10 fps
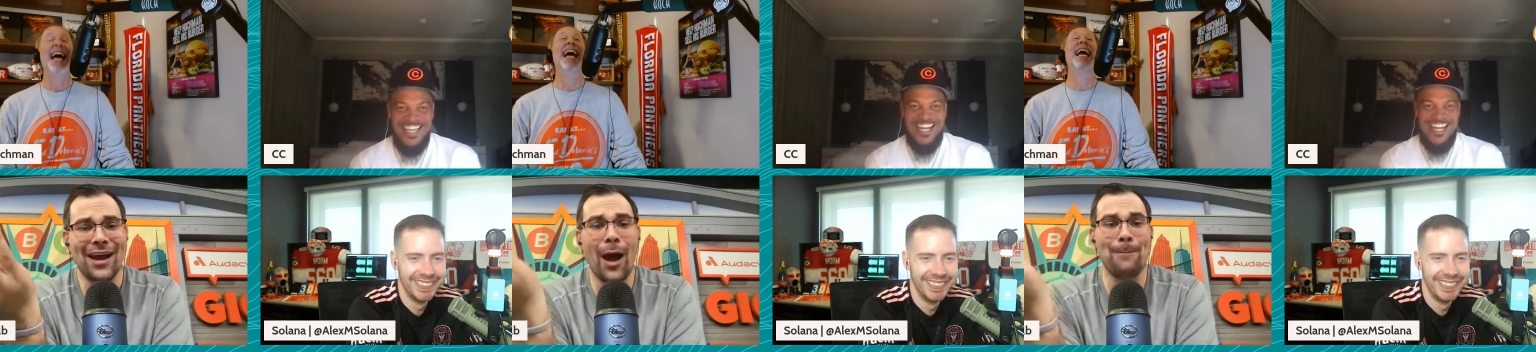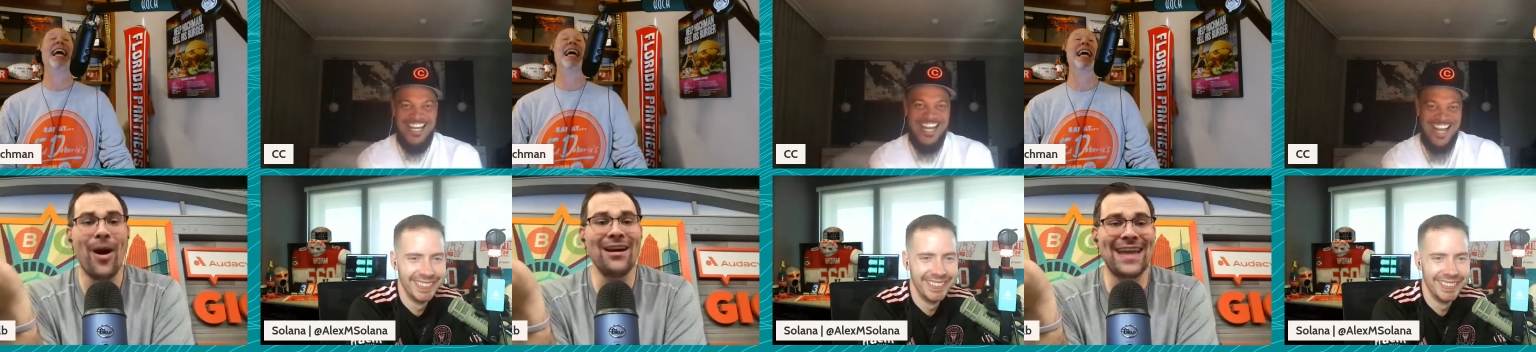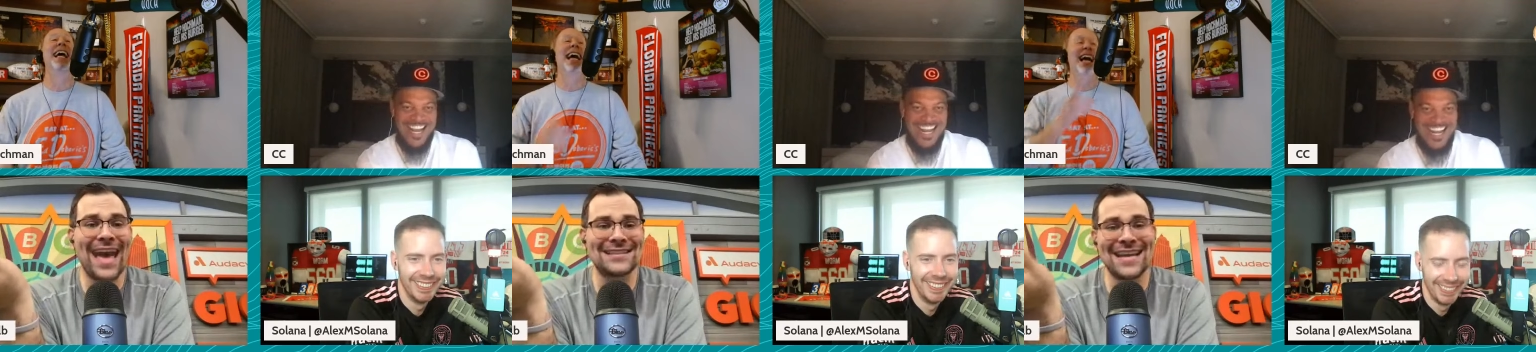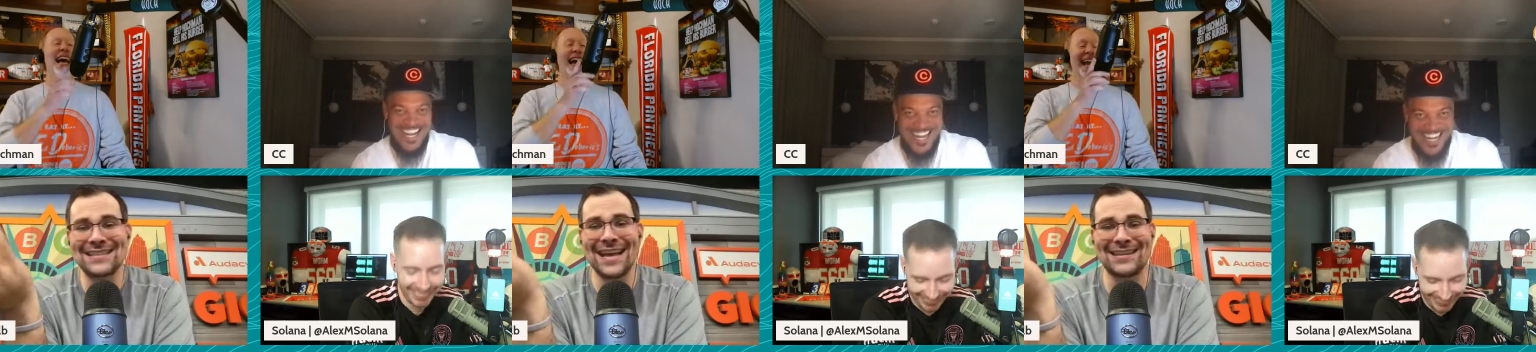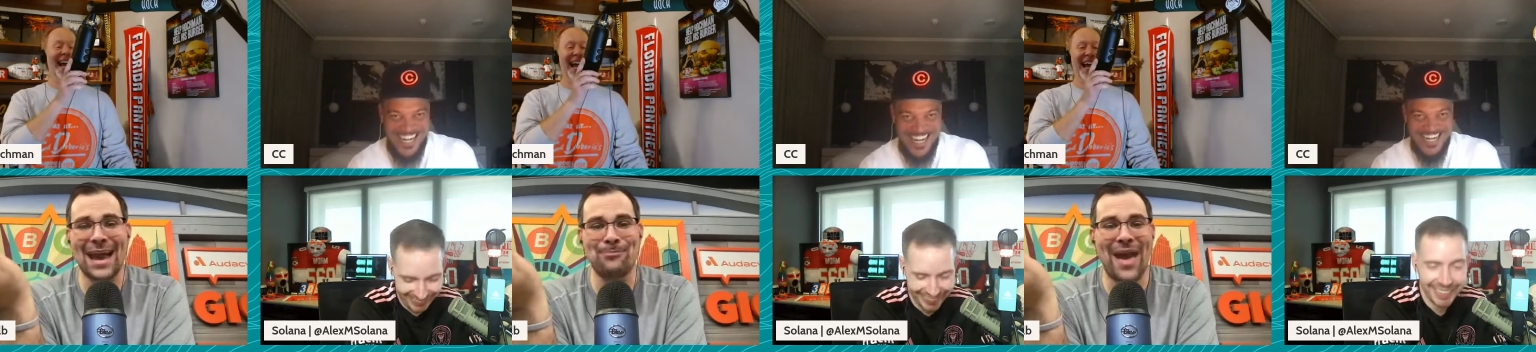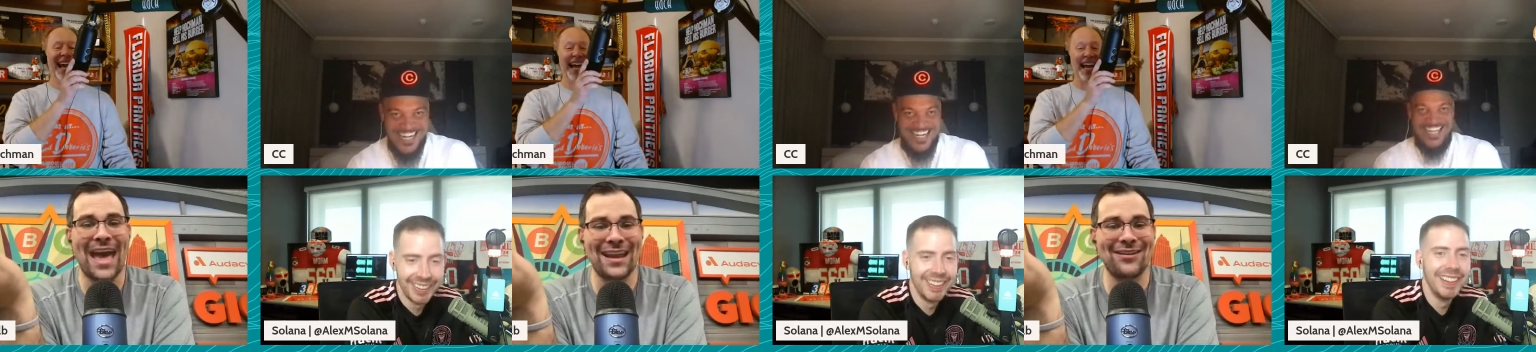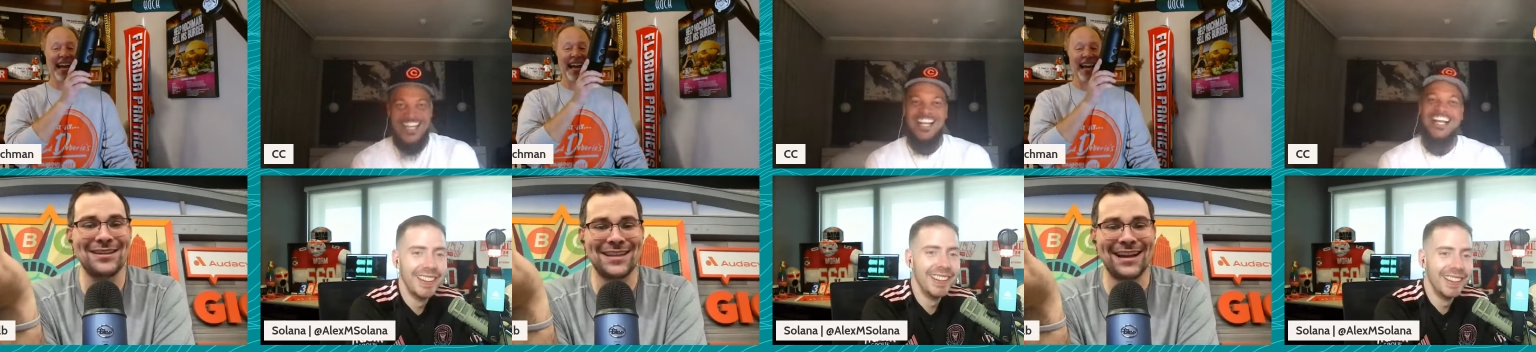Speaker 1: A punk ass. That's not that bad. I
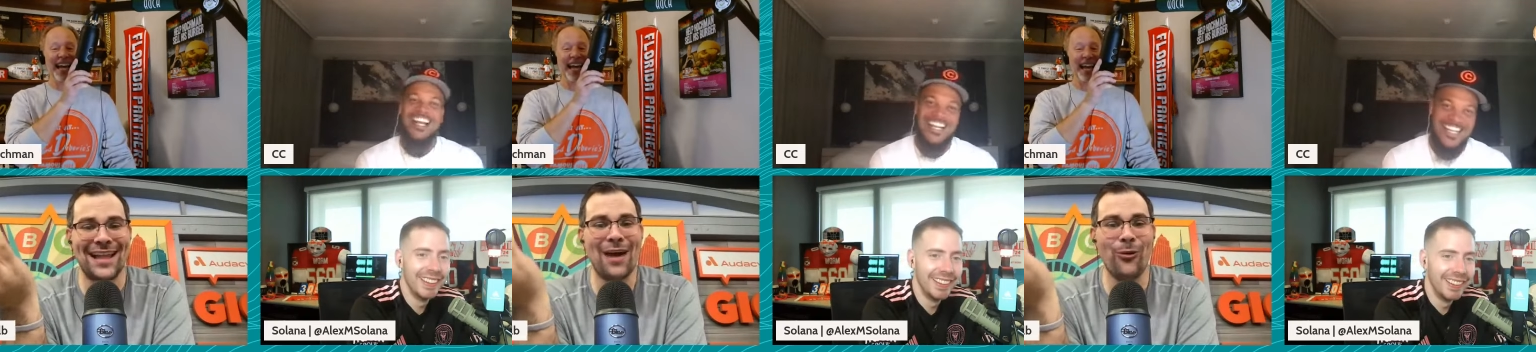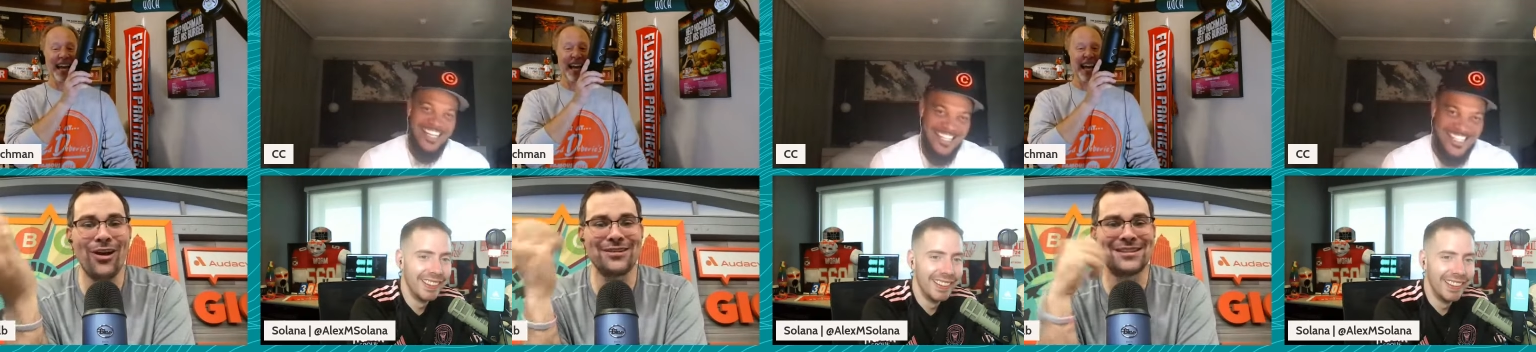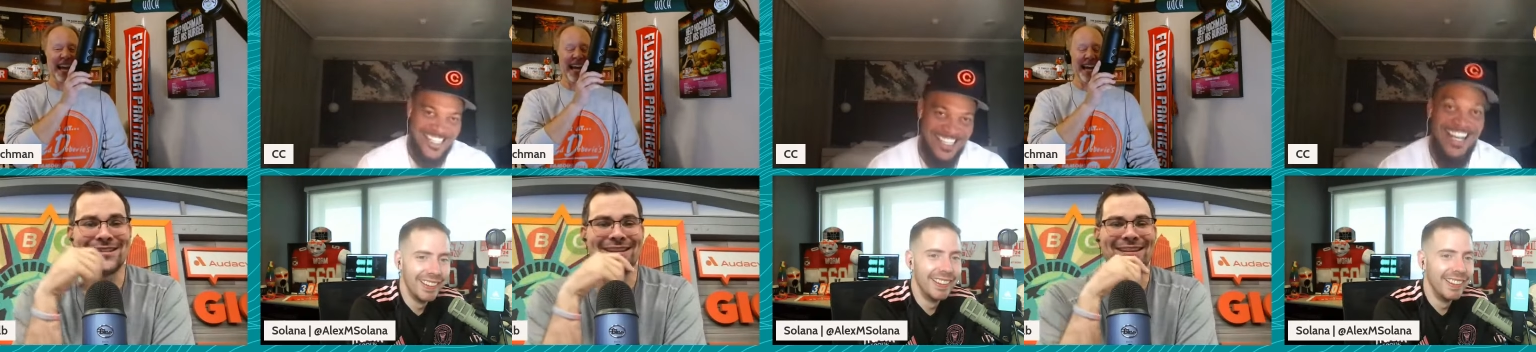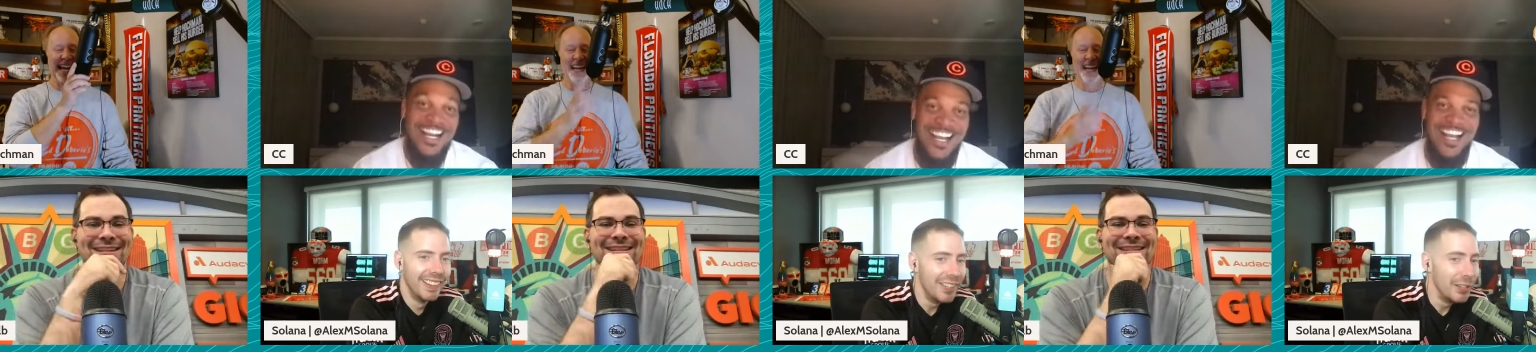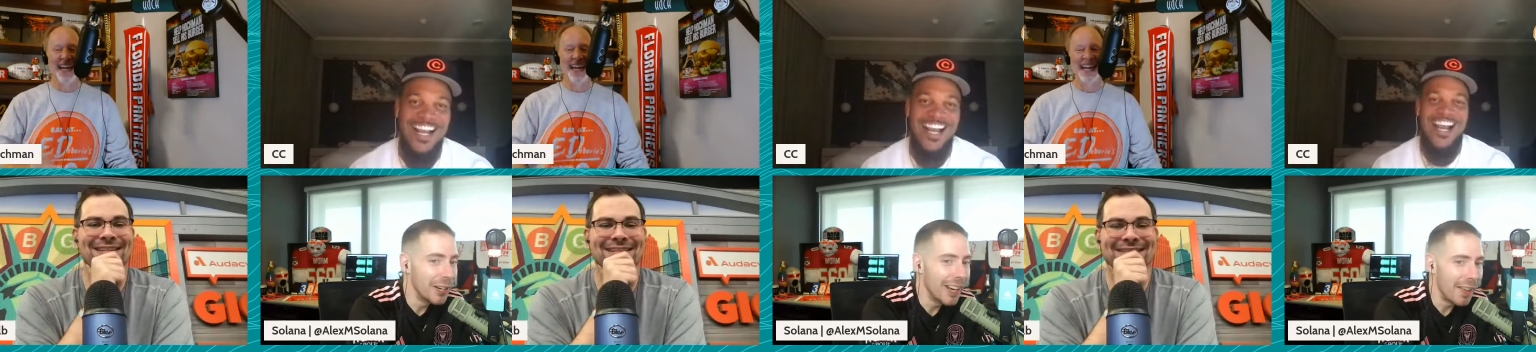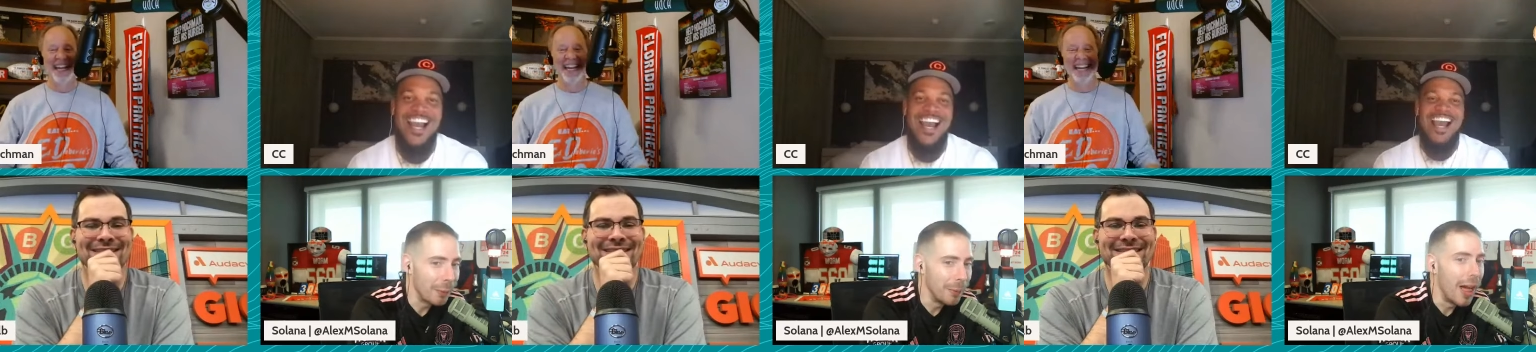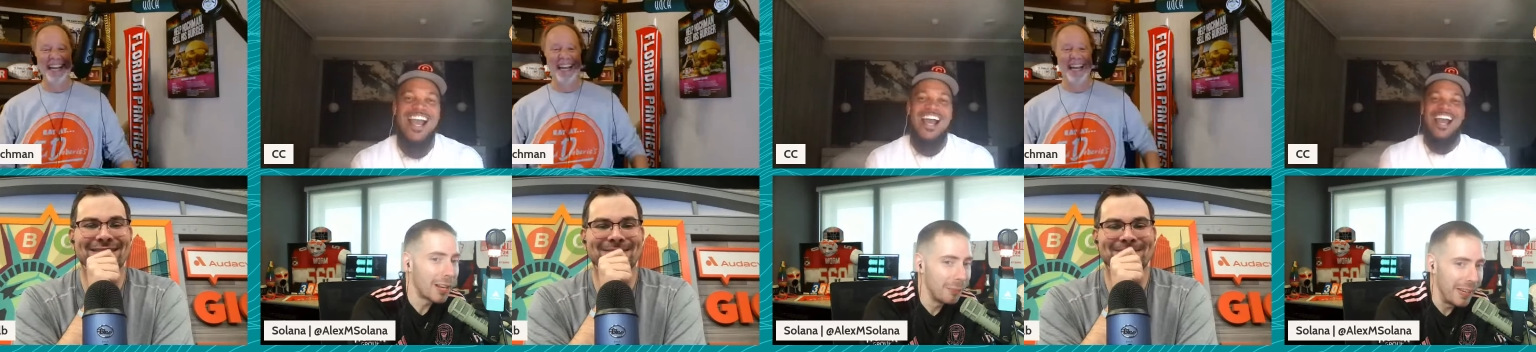could have said a lot worse. You're
Speaker 2: gonna have to
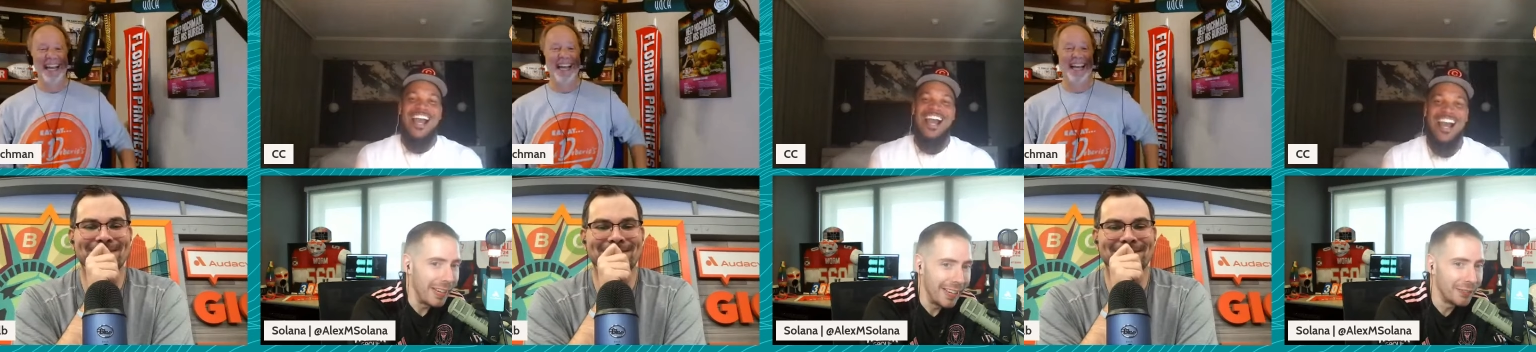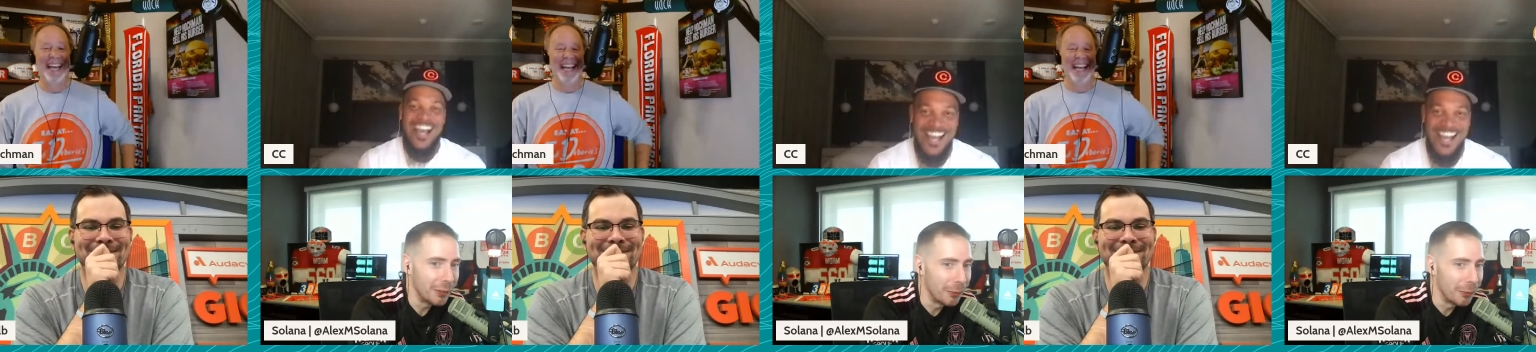block me if the